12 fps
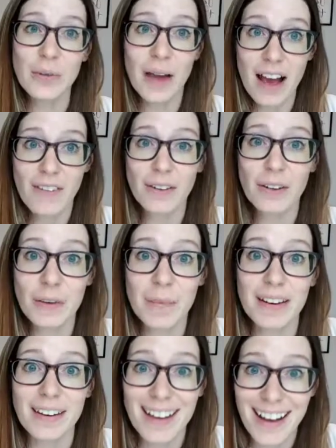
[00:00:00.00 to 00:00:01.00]
you have a good
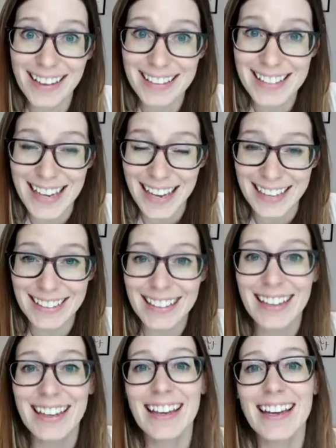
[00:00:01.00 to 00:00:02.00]
amount of content,
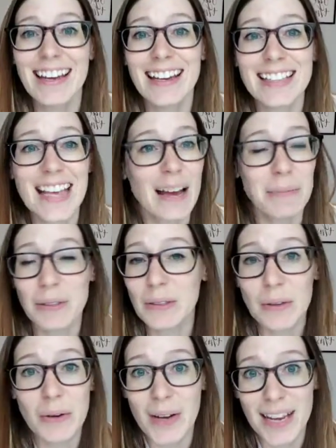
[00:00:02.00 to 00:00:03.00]
it's
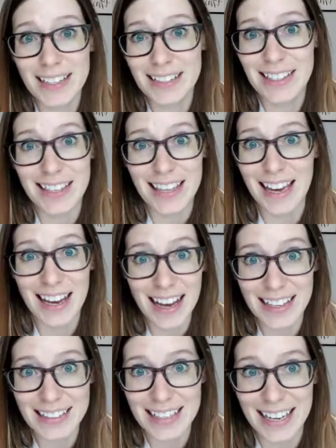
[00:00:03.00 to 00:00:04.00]
absolutely okay to take that
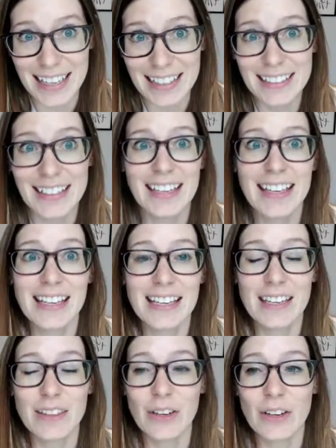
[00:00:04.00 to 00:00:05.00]
content
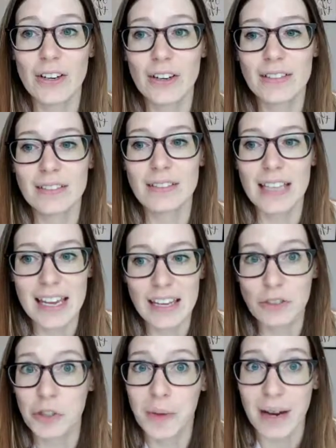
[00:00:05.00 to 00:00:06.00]
either take
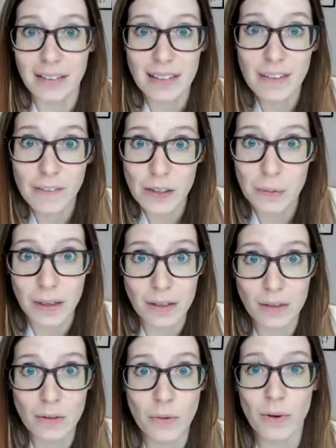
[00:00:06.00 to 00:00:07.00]
it directly if it's
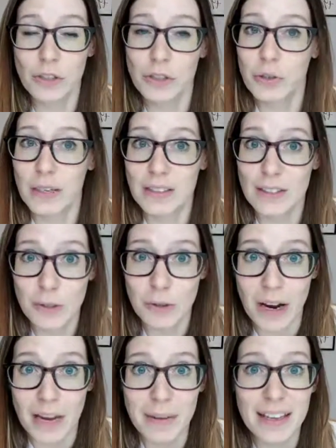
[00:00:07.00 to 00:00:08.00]
written or
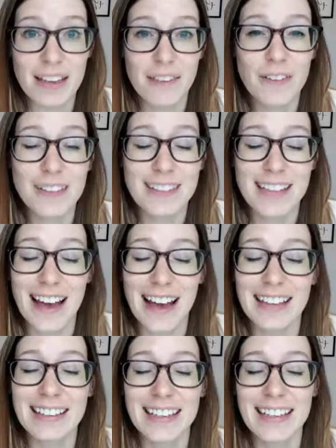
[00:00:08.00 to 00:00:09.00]
transcribe it if it's
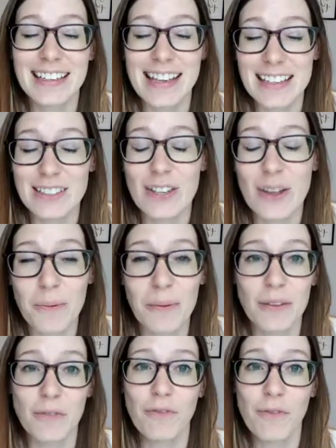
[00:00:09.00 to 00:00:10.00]
not, get it into that
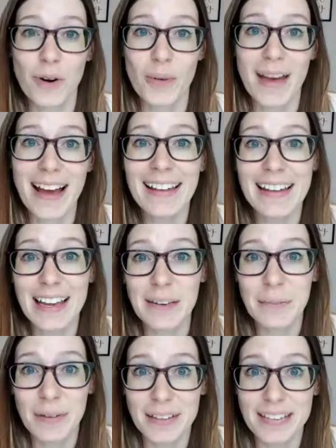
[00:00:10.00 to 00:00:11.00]
written format
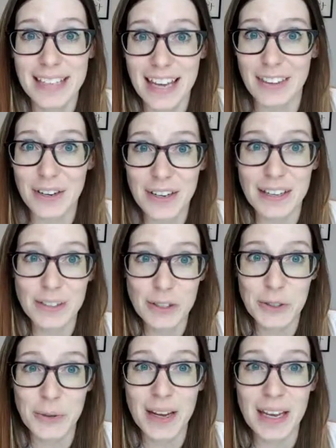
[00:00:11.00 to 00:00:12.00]
and put it together
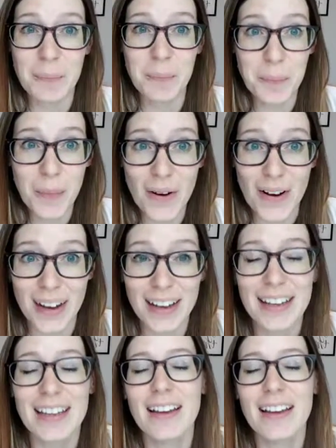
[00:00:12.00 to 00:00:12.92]
into a book.